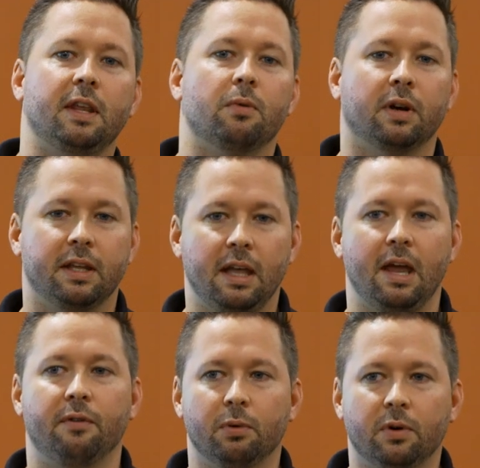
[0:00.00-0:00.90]
they want to get
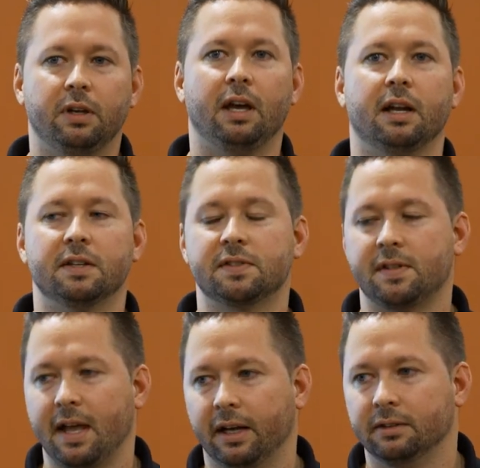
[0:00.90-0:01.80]
everyone on a
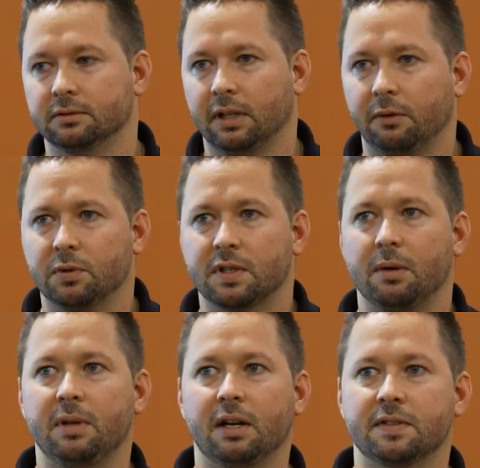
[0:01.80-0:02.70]
statin. Everyone's got
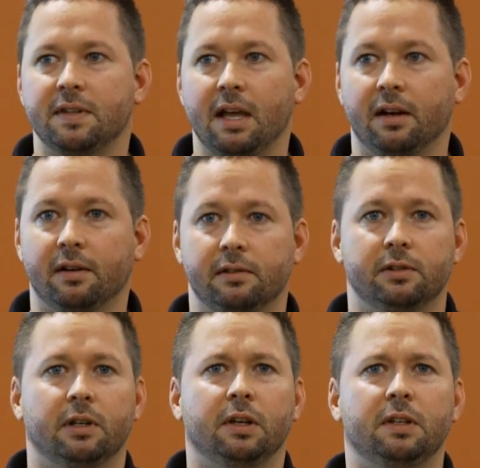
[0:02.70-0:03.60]
to be on a statin.
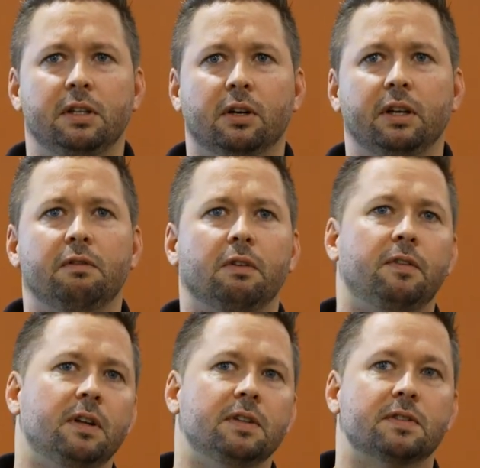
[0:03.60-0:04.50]
No, you know, even if
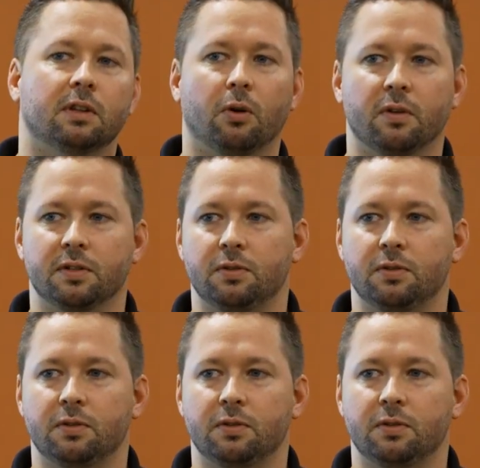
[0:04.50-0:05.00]
it is lower than